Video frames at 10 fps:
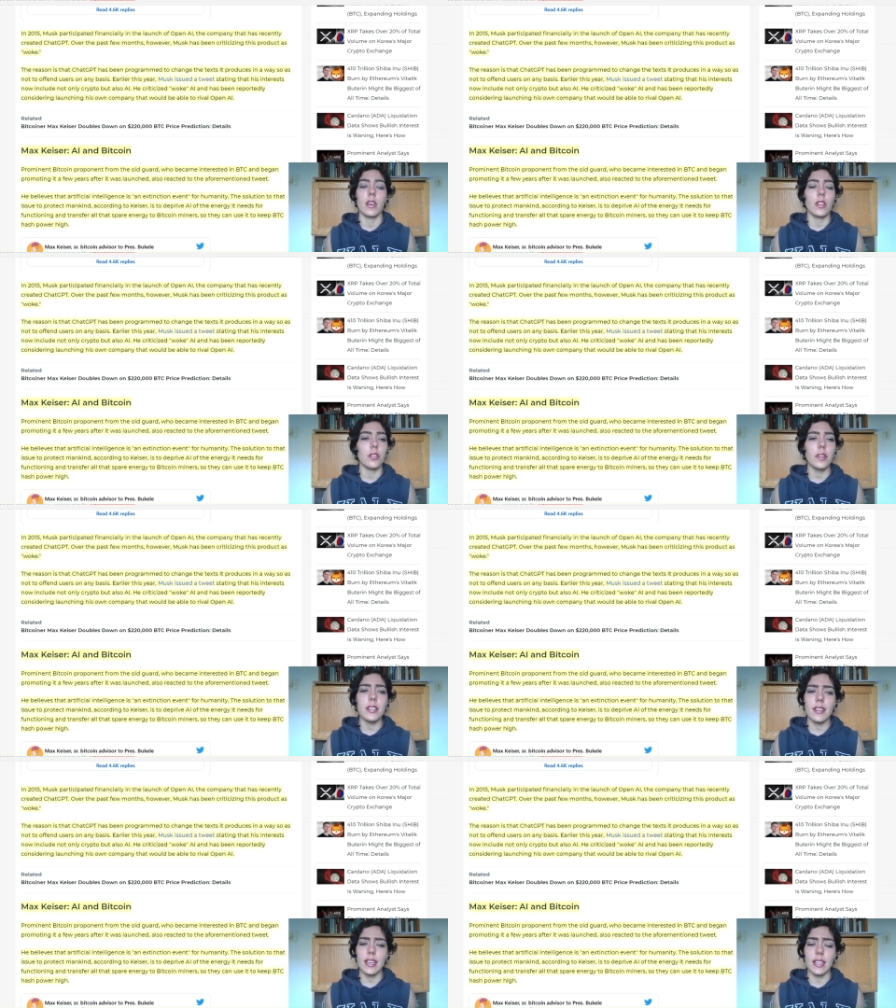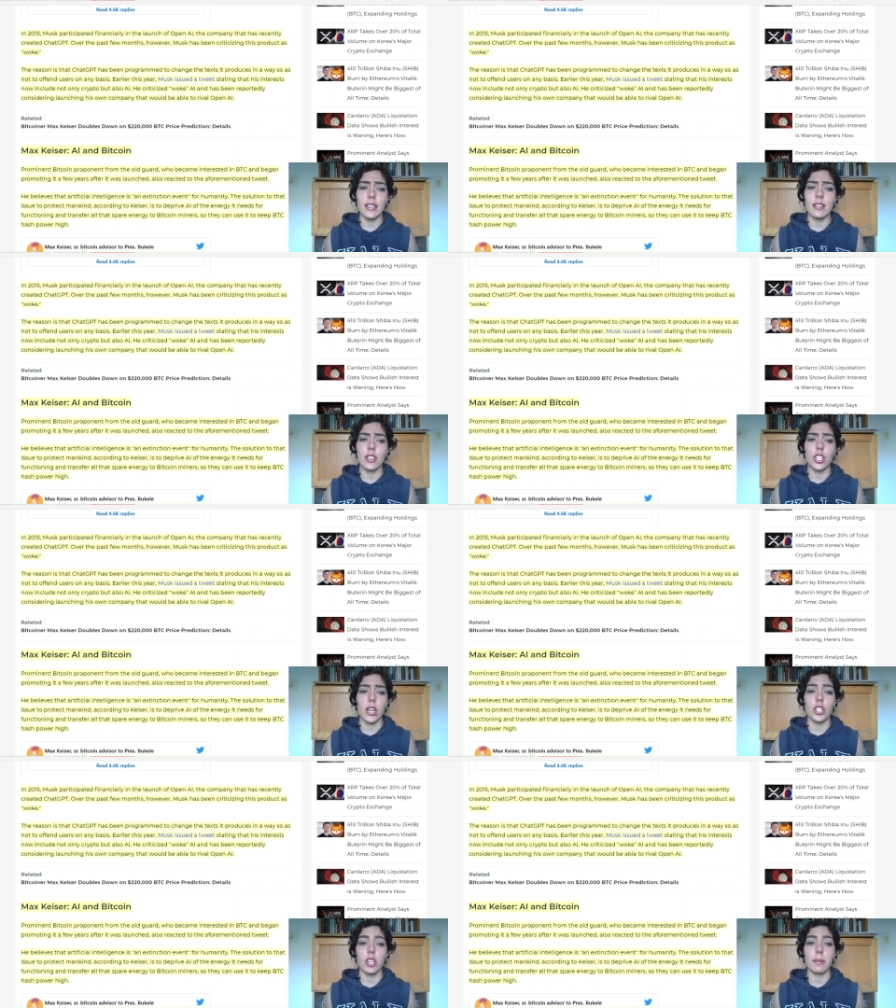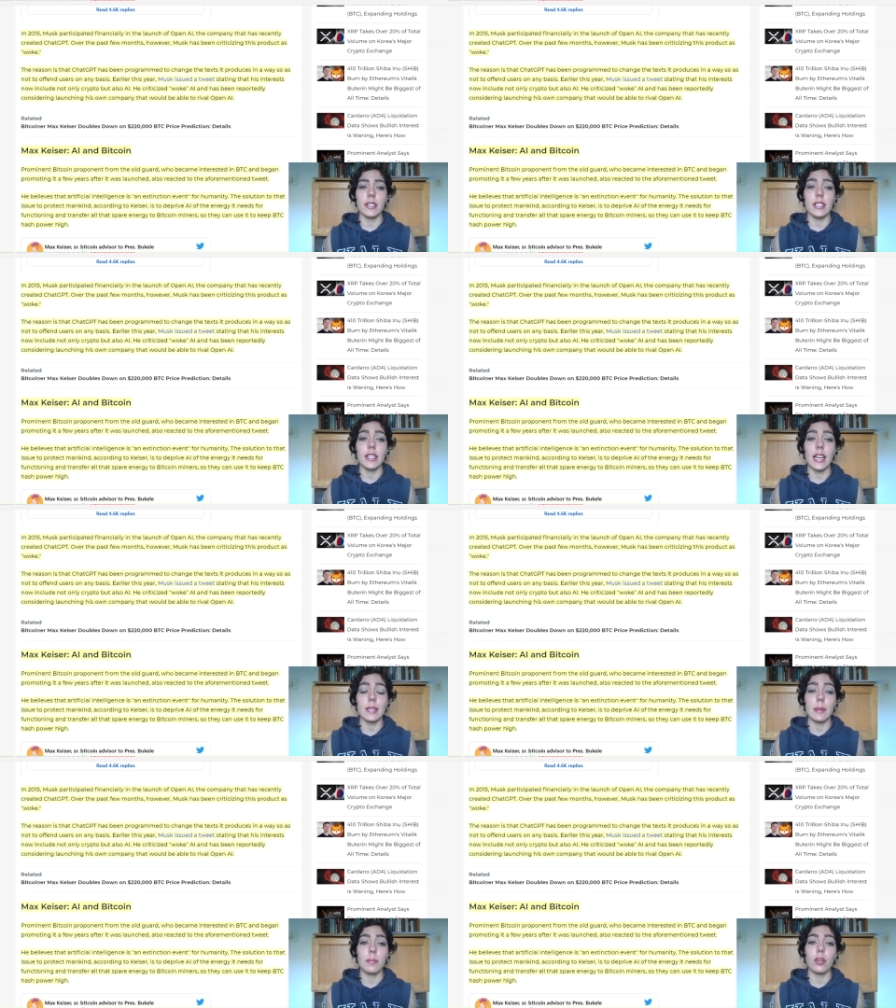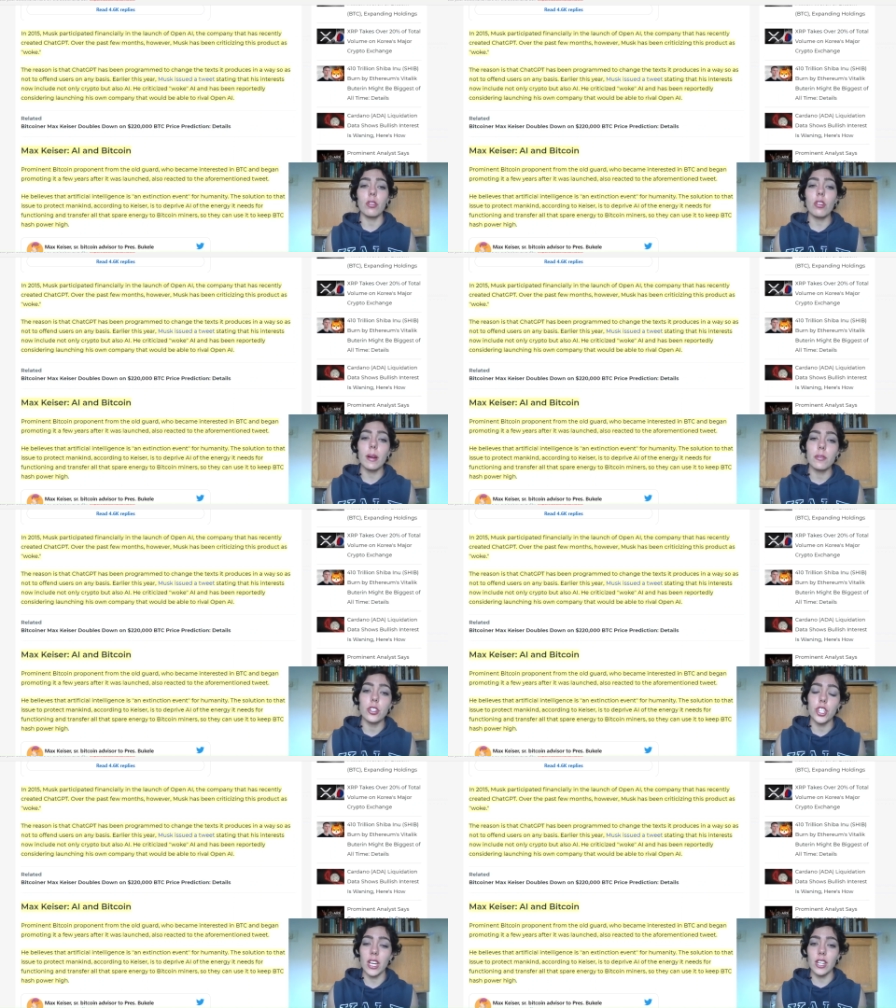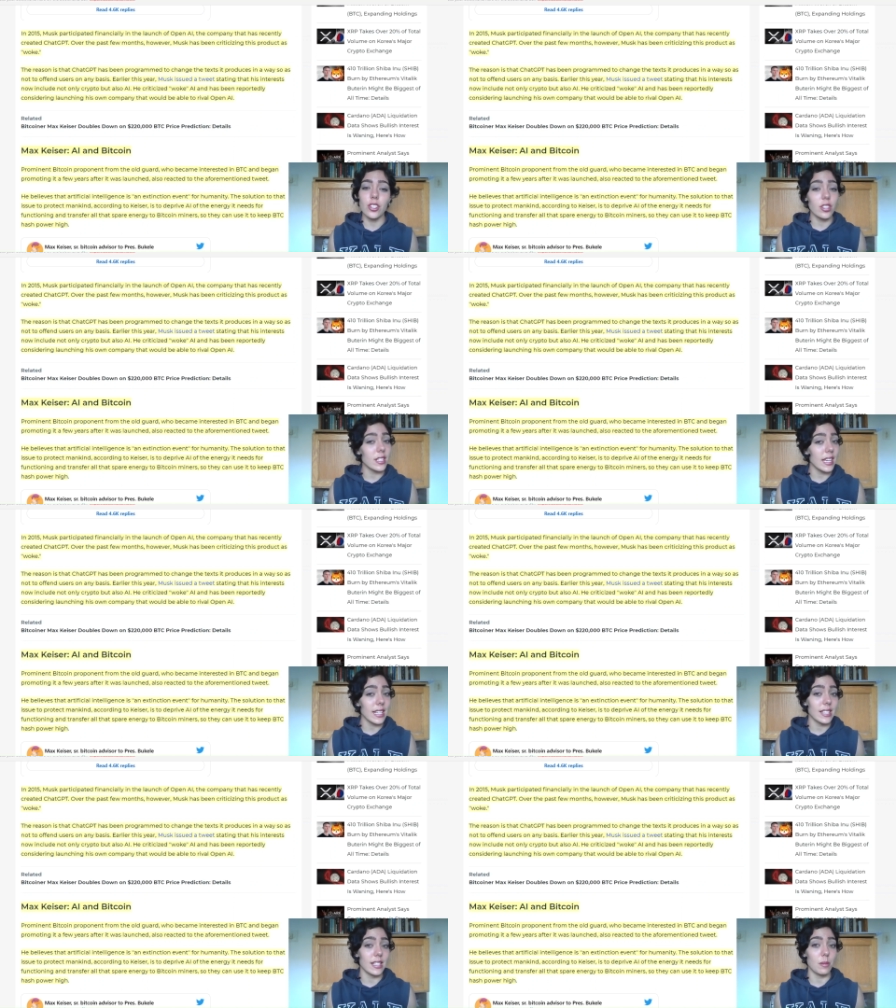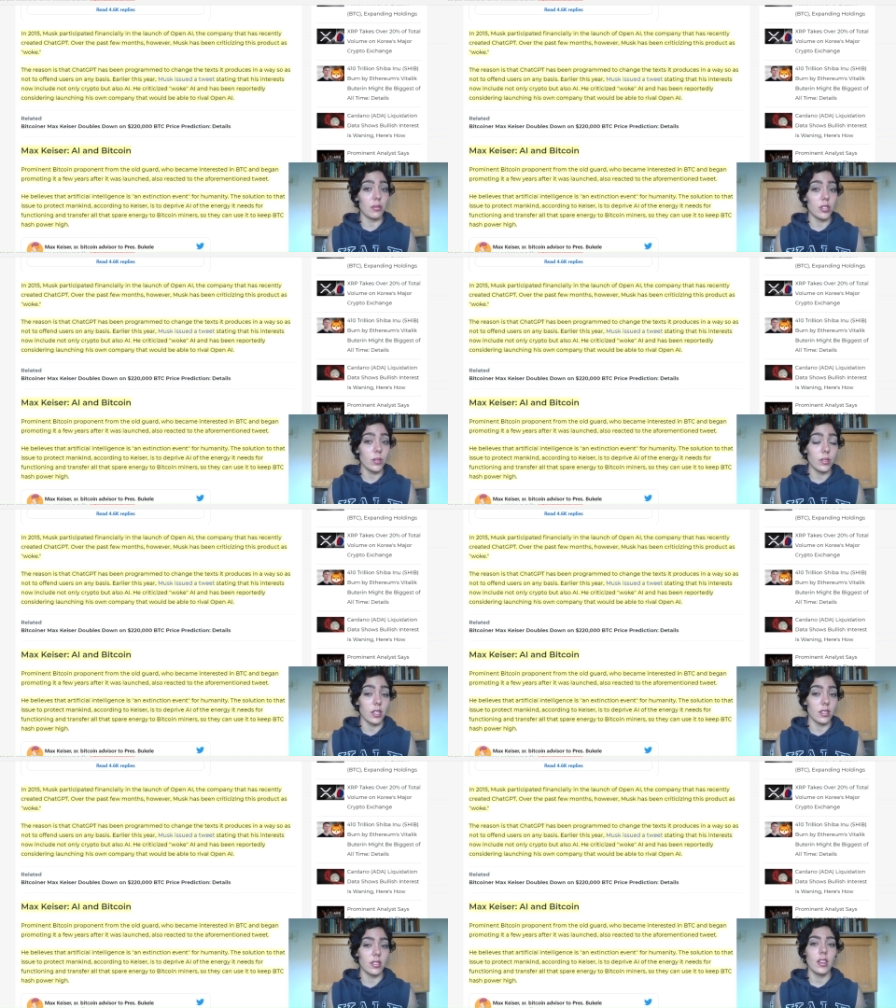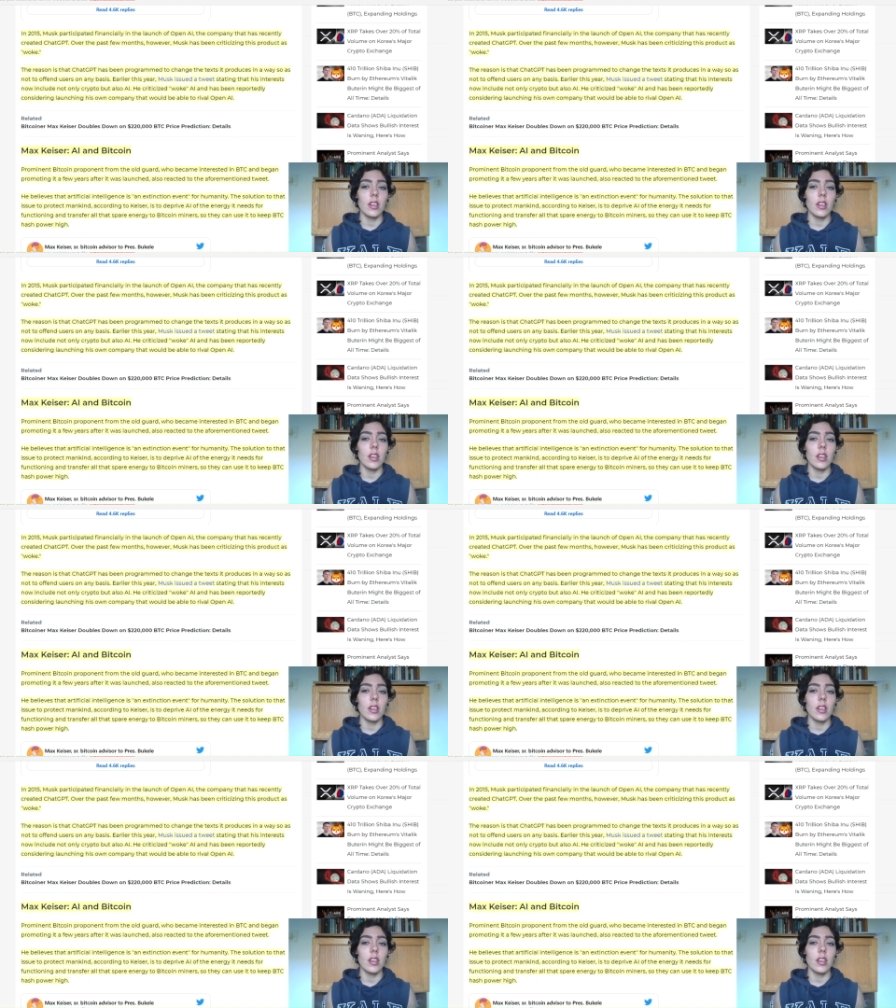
The reason is that ChatGPT has been programmed to change the texts it produces